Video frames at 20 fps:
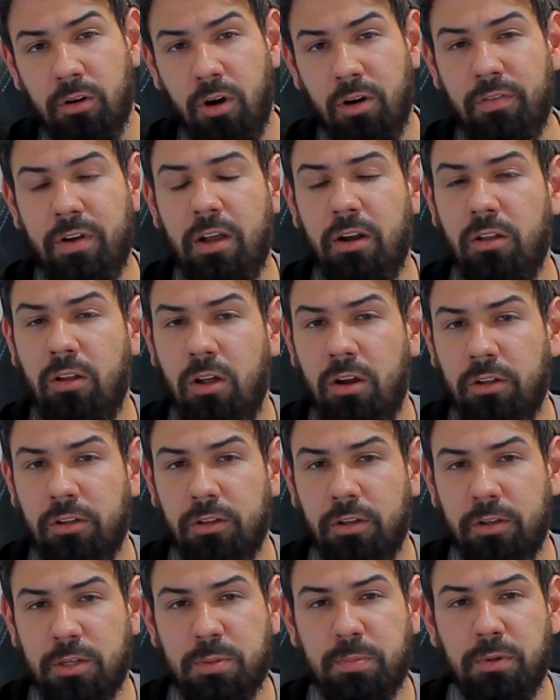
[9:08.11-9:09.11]
had a lot
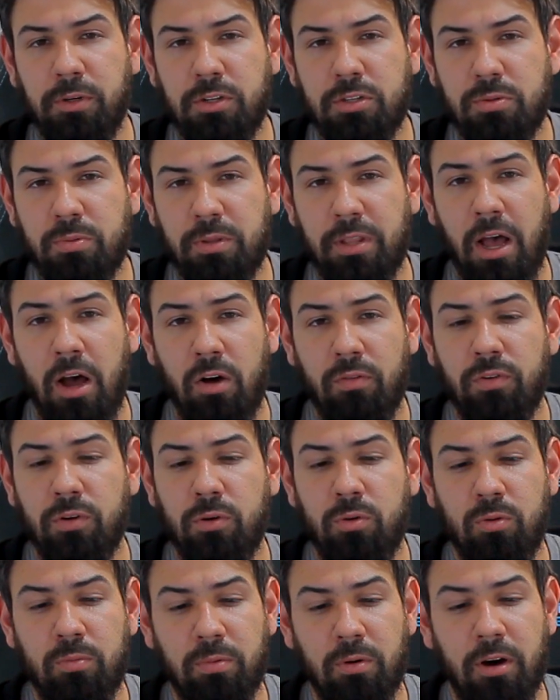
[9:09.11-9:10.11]
of experience with
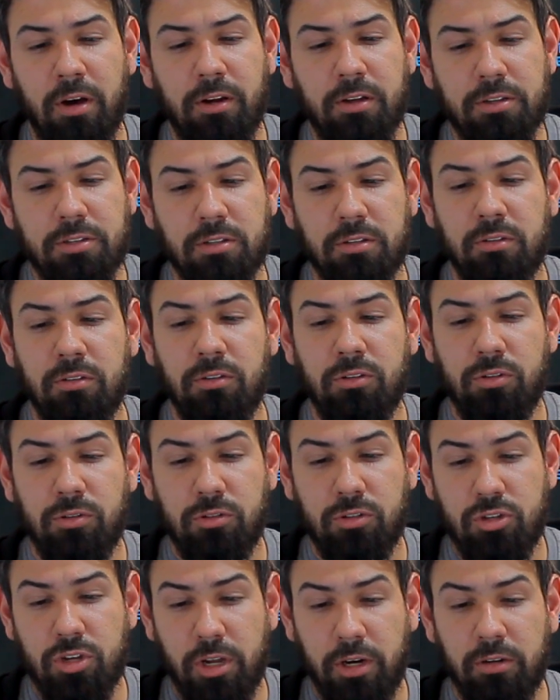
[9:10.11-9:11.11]
Alphacool products, and they're
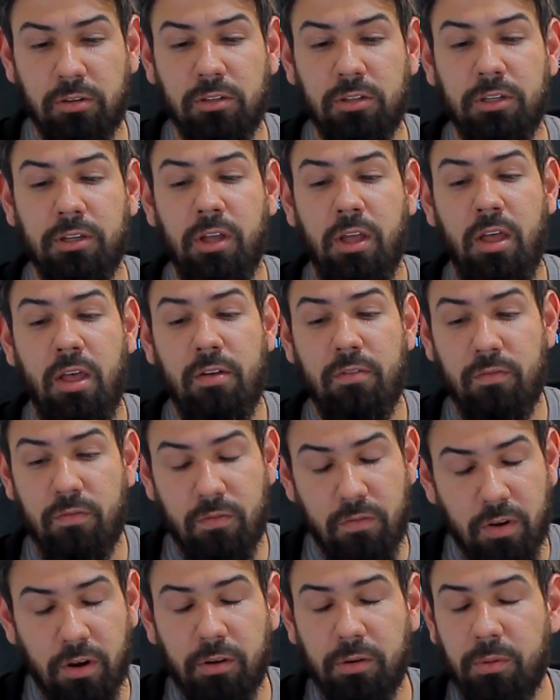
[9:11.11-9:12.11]
generally
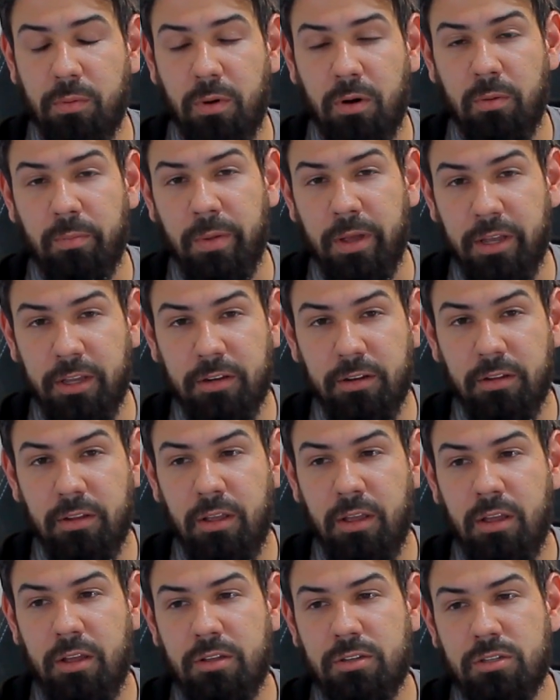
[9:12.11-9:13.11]
very well made.
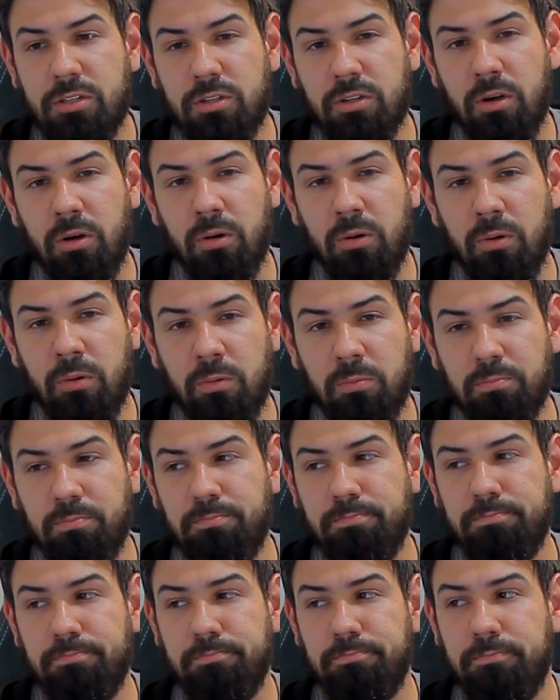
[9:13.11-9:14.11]
So
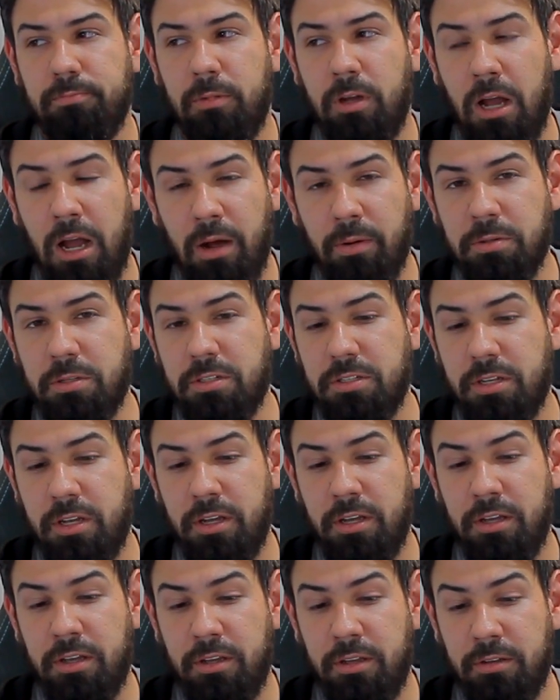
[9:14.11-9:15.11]
I would
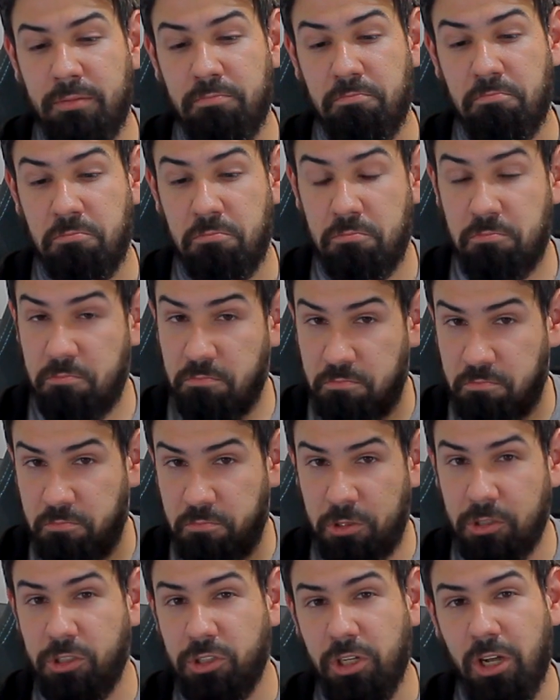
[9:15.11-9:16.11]
say,
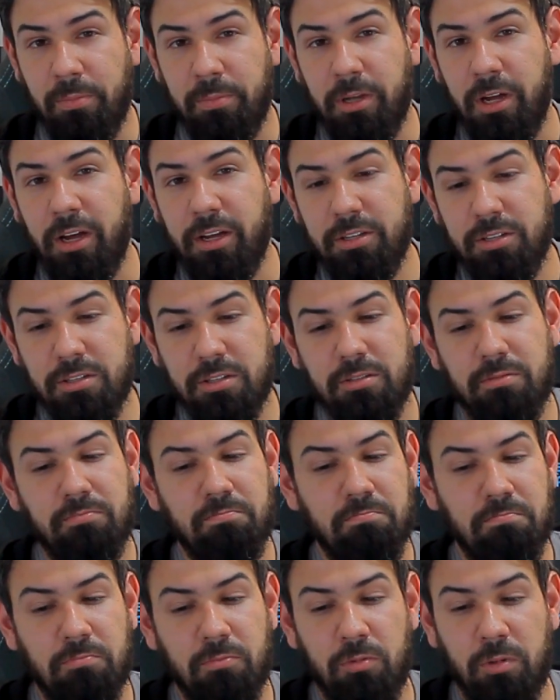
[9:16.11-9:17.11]
good job, guys.
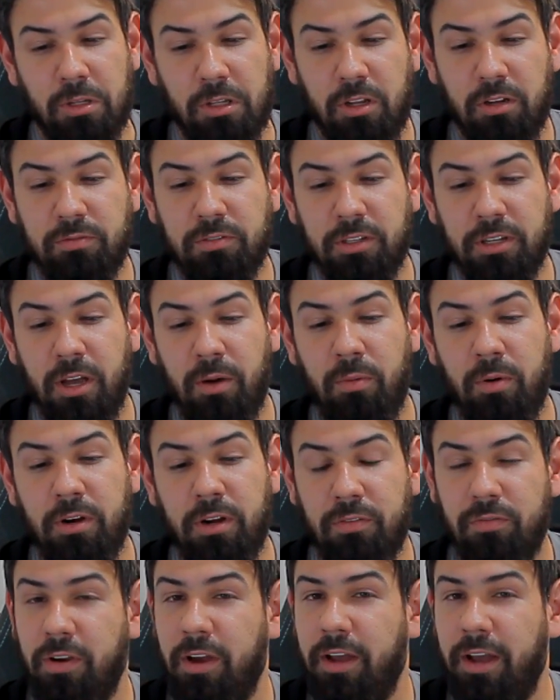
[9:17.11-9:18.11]
Would love to get one
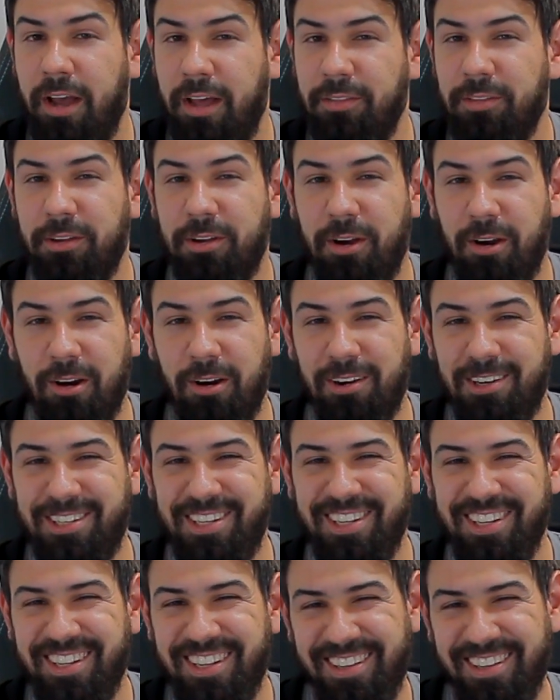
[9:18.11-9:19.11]
if I had the card.
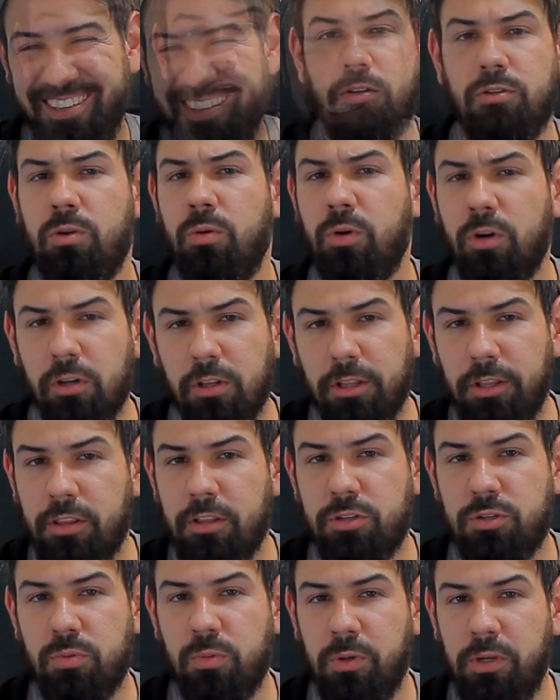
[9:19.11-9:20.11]
So early
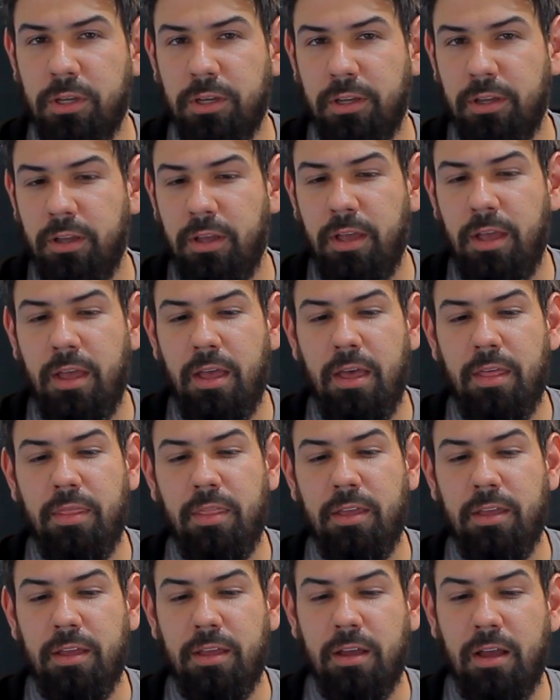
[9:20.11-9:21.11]
this week,
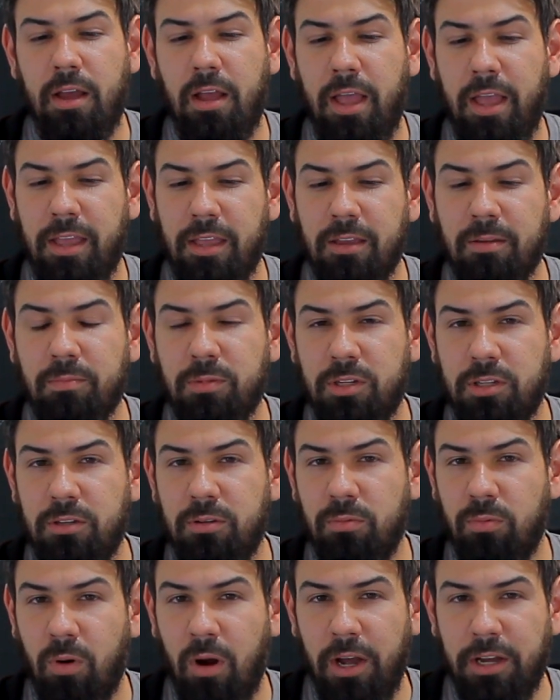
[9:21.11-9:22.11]
the
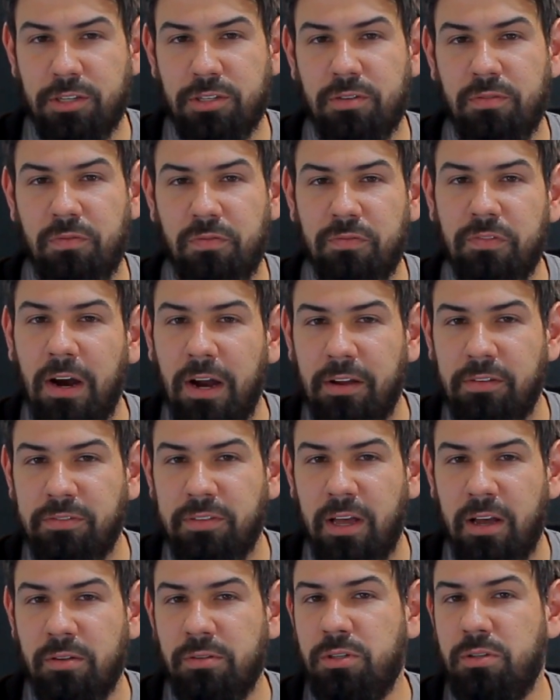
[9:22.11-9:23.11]
AMD Ryzen
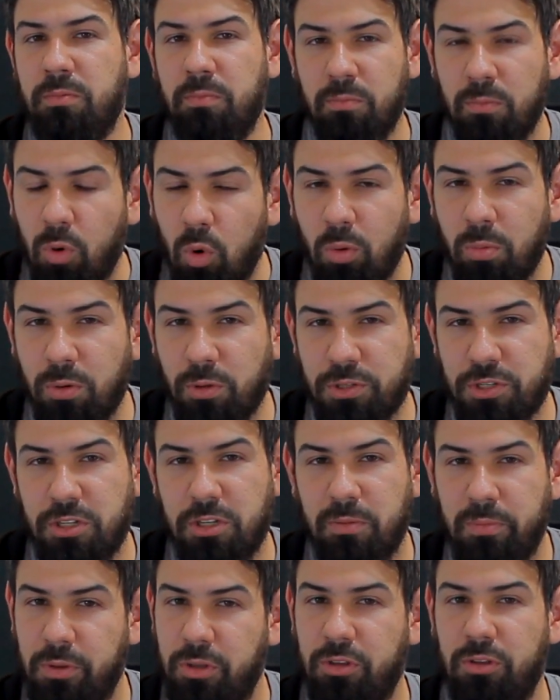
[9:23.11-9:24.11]
5000 mobile
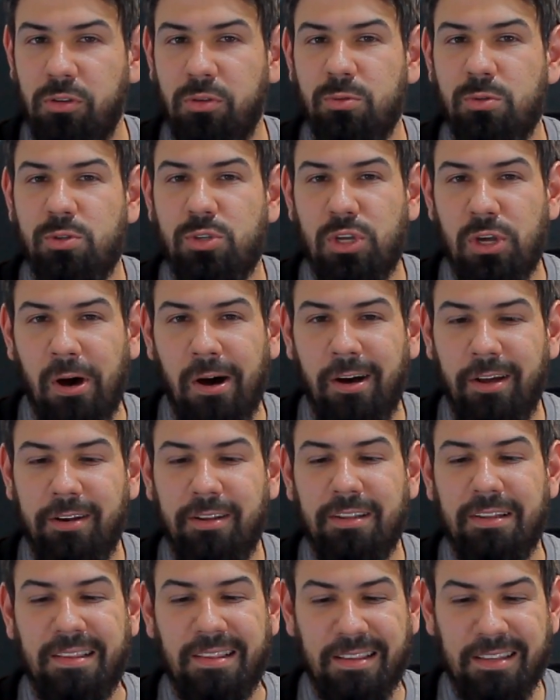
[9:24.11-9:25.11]
CPUs got
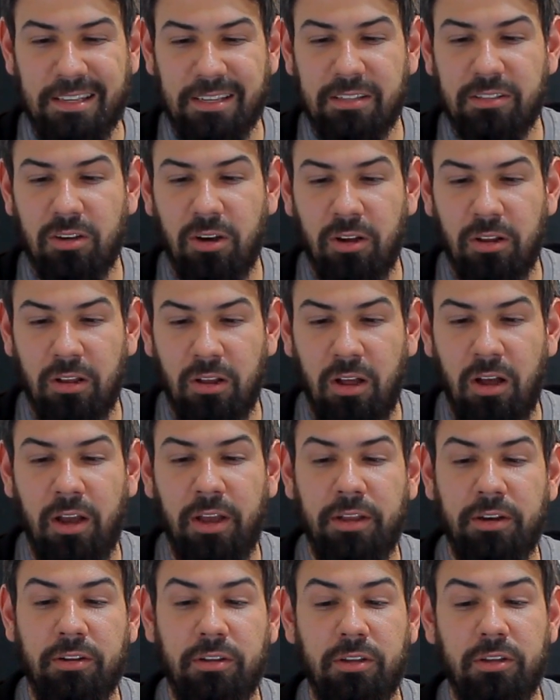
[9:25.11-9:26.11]
leaked
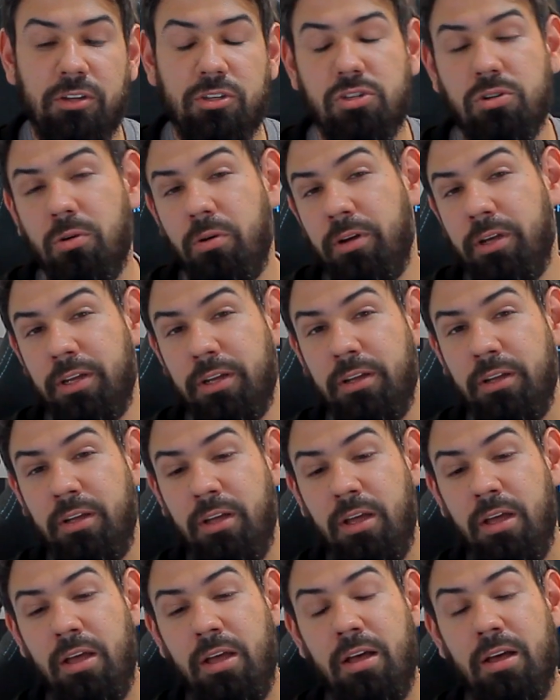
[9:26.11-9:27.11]
online, showing
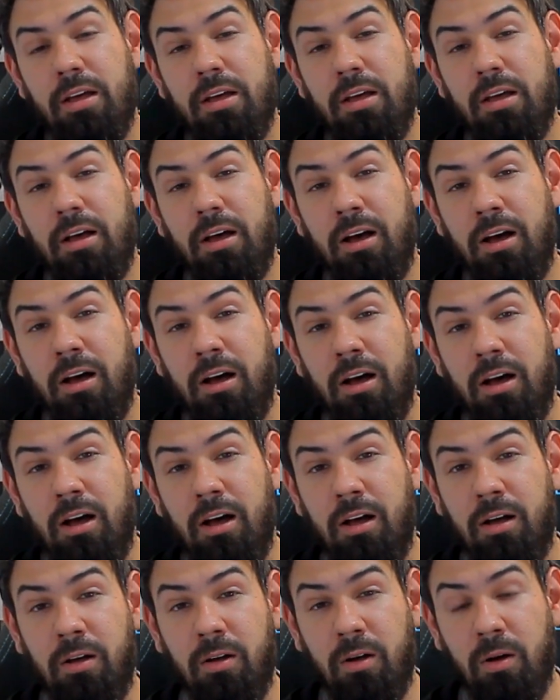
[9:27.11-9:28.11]

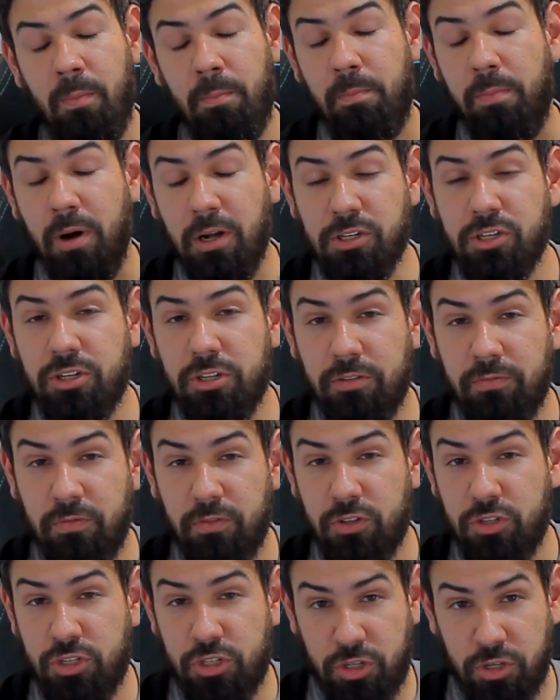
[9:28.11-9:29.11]
a bunch of
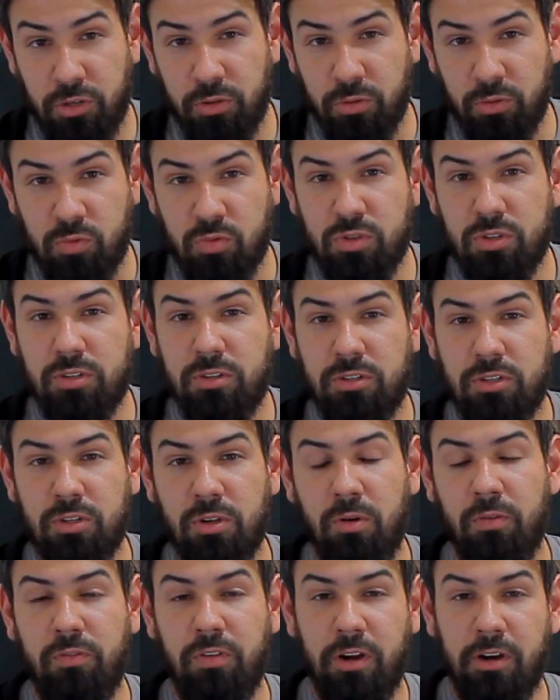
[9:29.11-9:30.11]
SKUs,
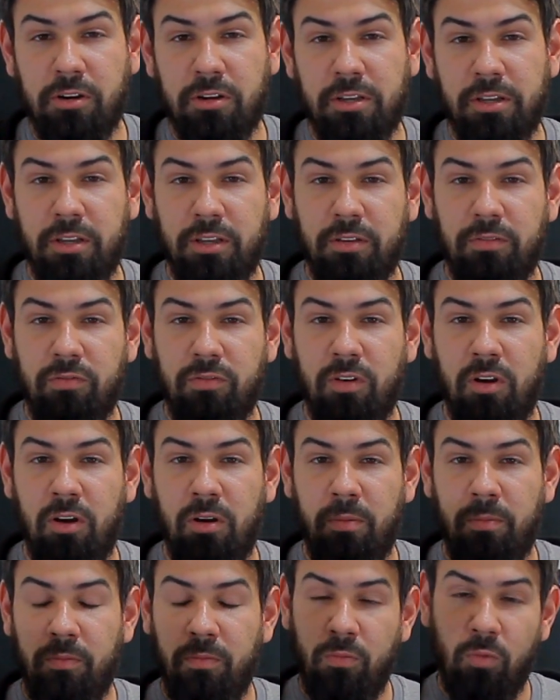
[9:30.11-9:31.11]
so varying
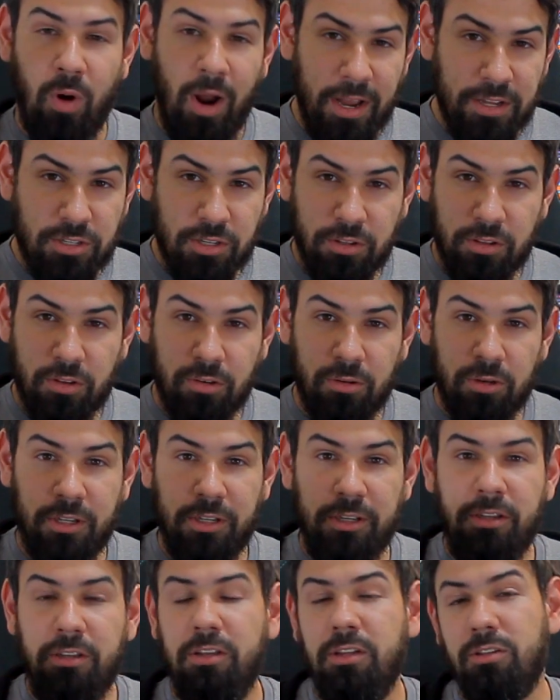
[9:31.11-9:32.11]
from Ryzen
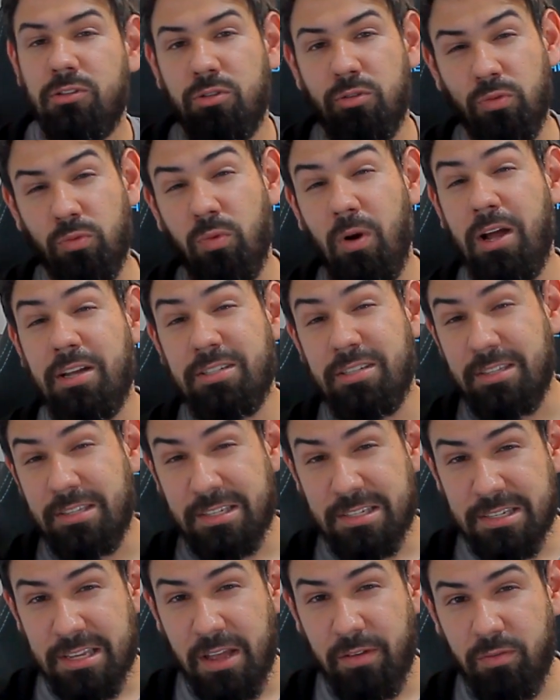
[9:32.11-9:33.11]
3 to Ryzen
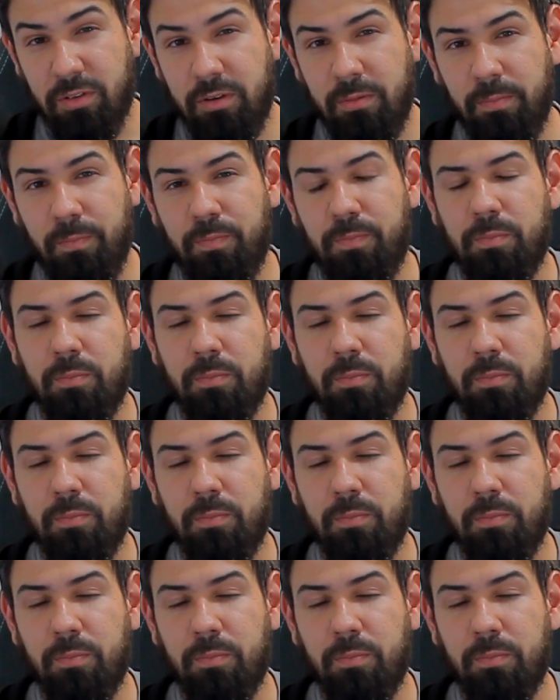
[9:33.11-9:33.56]
7,